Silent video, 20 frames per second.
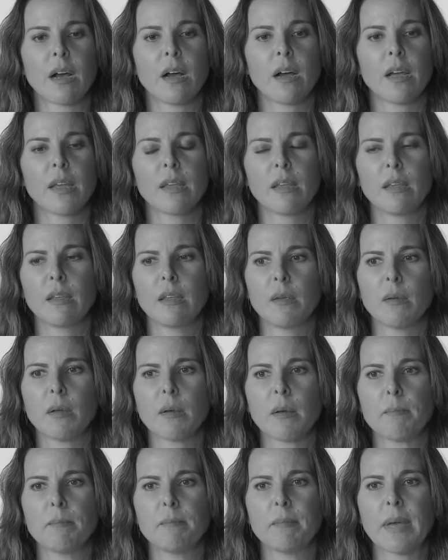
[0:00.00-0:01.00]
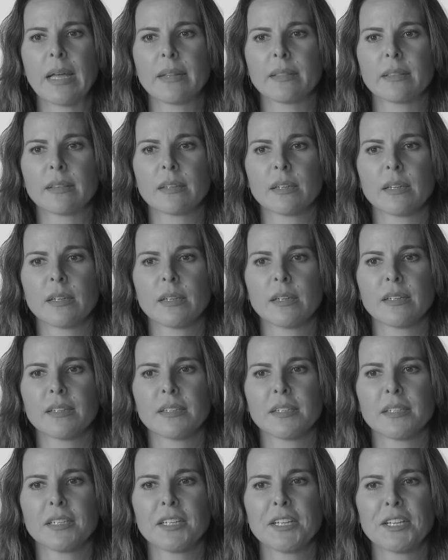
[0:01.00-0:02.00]
I met
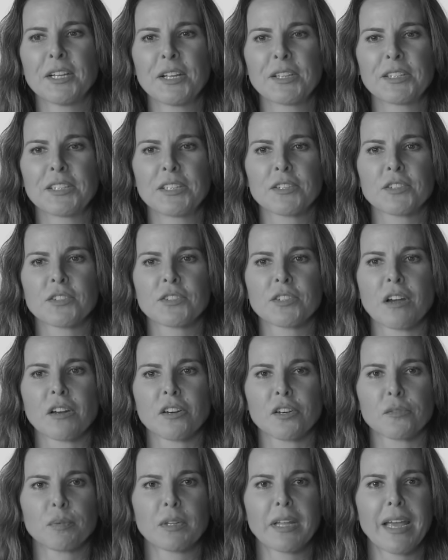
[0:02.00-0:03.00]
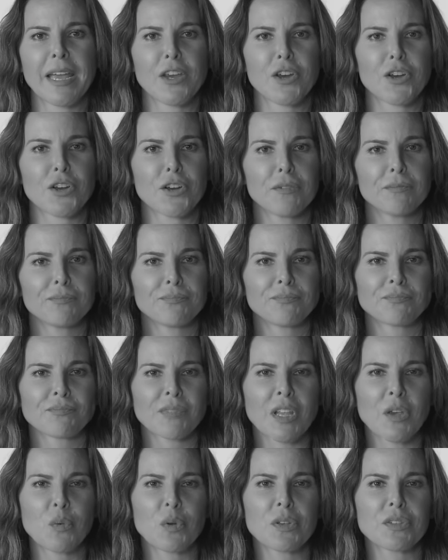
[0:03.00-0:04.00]
uh, this soccer player.
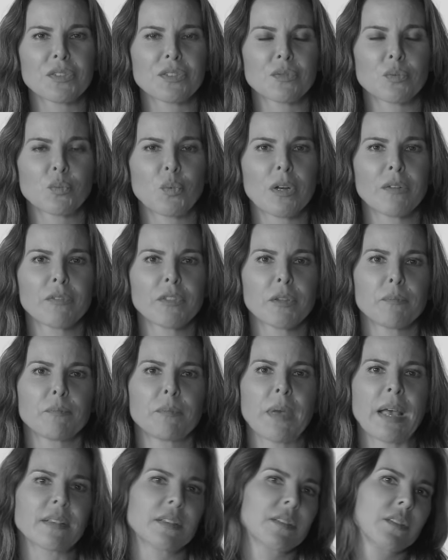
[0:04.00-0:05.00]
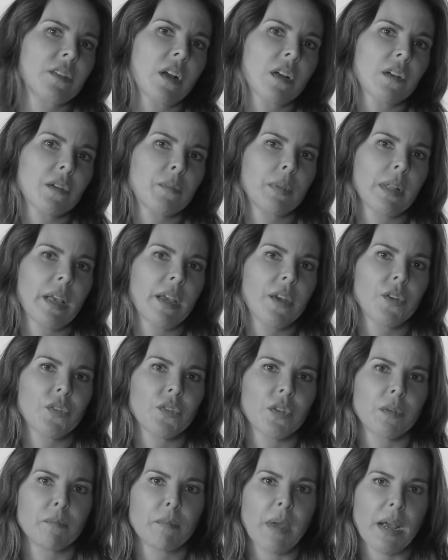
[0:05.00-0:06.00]
He was one of the best soccer
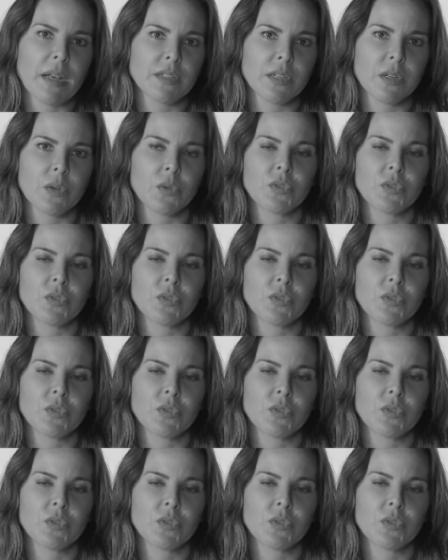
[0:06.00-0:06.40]
players in Mexico